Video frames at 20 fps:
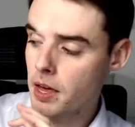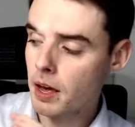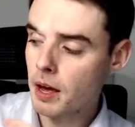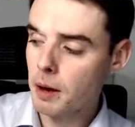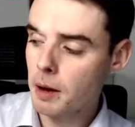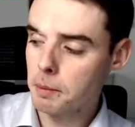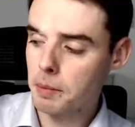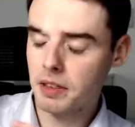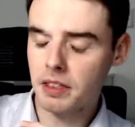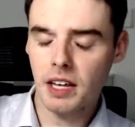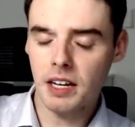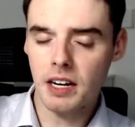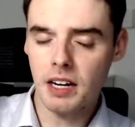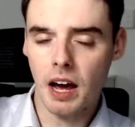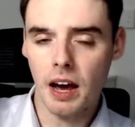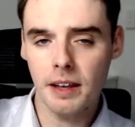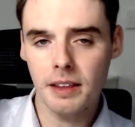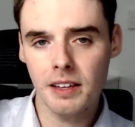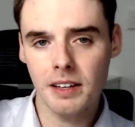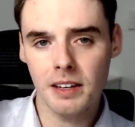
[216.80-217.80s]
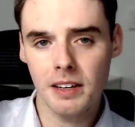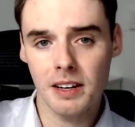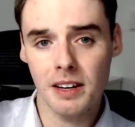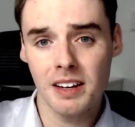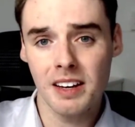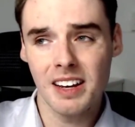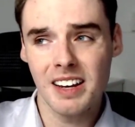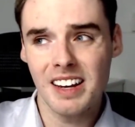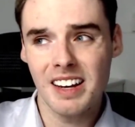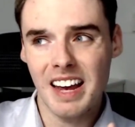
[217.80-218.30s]
But then other
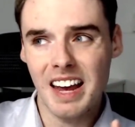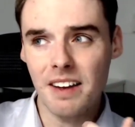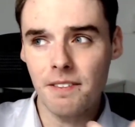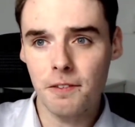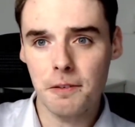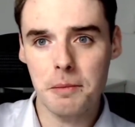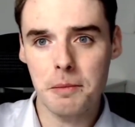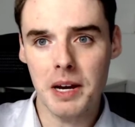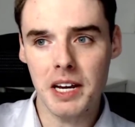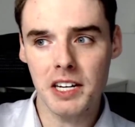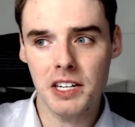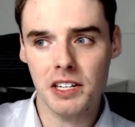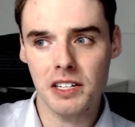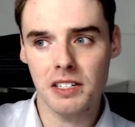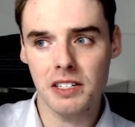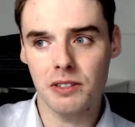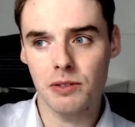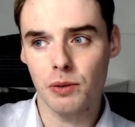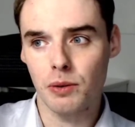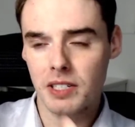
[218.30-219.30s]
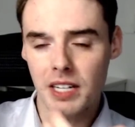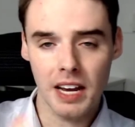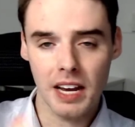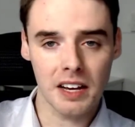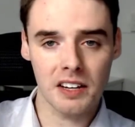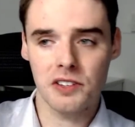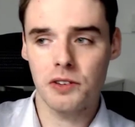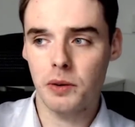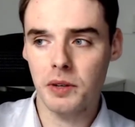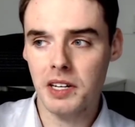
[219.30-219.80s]
information or
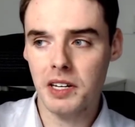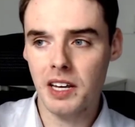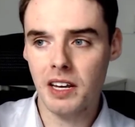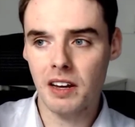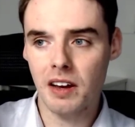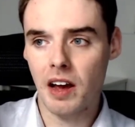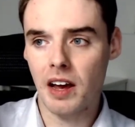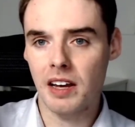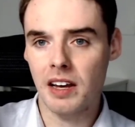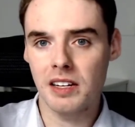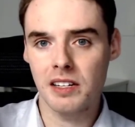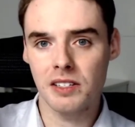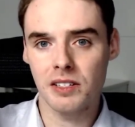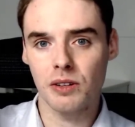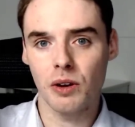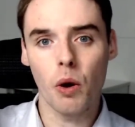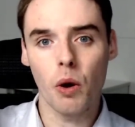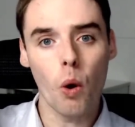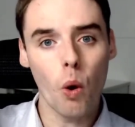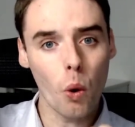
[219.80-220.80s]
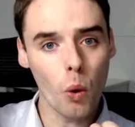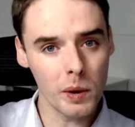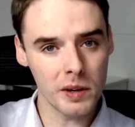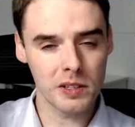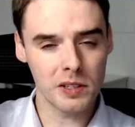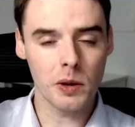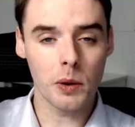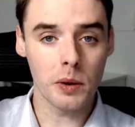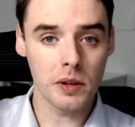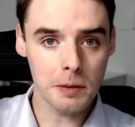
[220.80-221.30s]
text on here is always
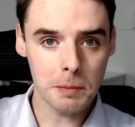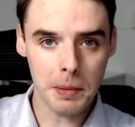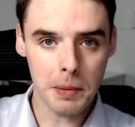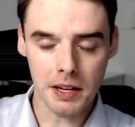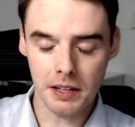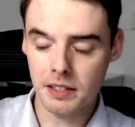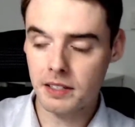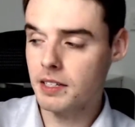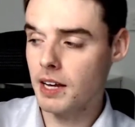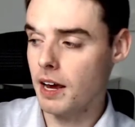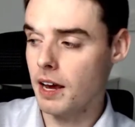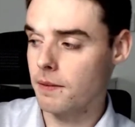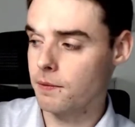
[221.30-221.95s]
going to be the same.